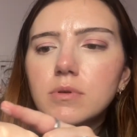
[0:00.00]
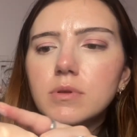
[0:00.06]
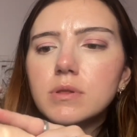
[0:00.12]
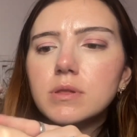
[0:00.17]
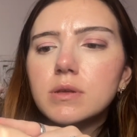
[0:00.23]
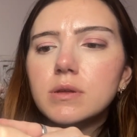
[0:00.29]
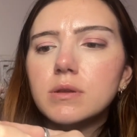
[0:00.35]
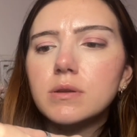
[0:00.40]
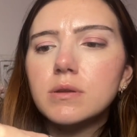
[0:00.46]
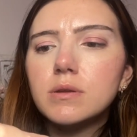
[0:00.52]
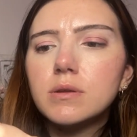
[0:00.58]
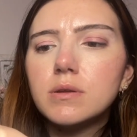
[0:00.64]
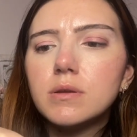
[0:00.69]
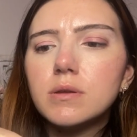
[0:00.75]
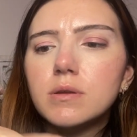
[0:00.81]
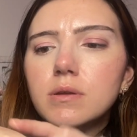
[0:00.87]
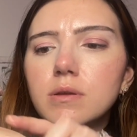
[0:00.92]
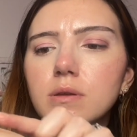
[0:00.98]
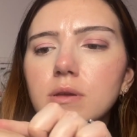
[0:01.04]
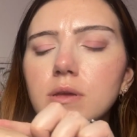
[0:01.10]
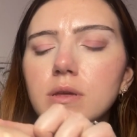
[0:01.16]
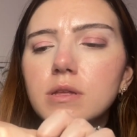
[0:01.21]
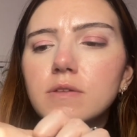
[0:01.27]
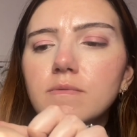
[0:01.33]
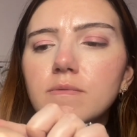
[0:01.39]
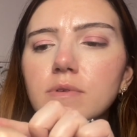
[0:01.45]
and then
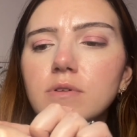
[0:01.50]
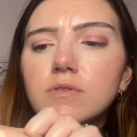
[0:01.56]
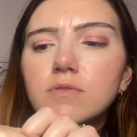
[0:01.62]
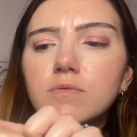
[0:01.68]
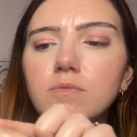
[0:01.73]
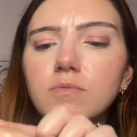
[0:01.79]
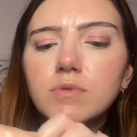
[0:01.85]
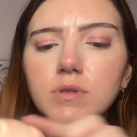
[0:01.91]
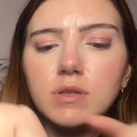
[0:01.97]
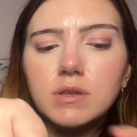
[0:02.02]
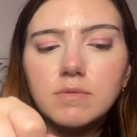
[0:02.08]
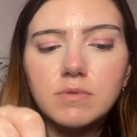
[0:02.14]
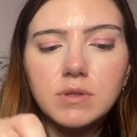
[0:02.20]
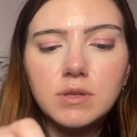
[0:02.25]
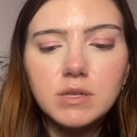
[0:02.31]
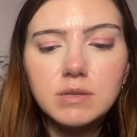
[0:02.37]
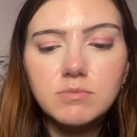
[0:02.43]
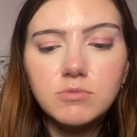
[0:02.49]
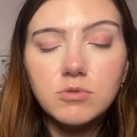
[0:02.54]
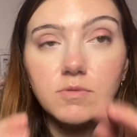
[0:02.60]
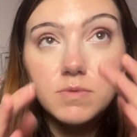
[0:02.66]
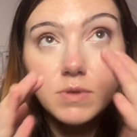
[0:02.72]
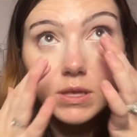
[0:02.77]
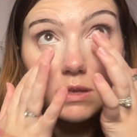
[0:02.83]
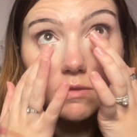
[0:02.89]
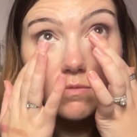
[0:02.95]
it feels really, really smooth.
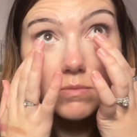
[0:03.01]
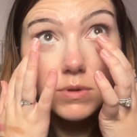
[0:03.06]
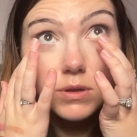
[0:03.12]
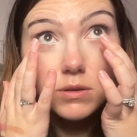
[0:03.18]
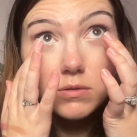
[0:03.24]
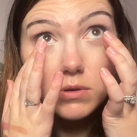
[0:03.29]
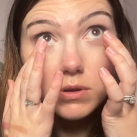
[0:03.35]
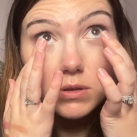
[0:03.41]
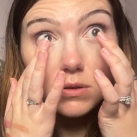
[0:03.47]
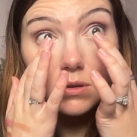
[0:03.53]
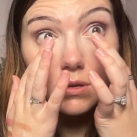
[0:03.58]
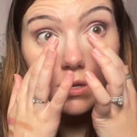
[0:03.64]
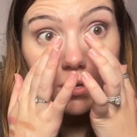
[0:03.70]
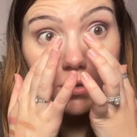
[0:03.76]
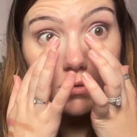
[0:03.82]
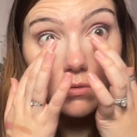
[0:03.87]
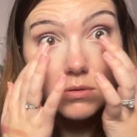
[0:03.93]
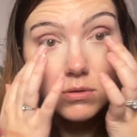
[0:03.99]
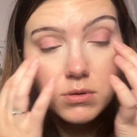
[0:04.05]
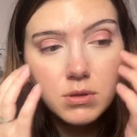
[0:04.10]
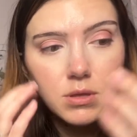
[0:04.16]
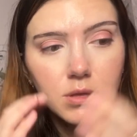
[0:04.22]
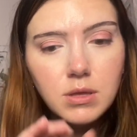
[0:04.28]
Like even my under eyes right now.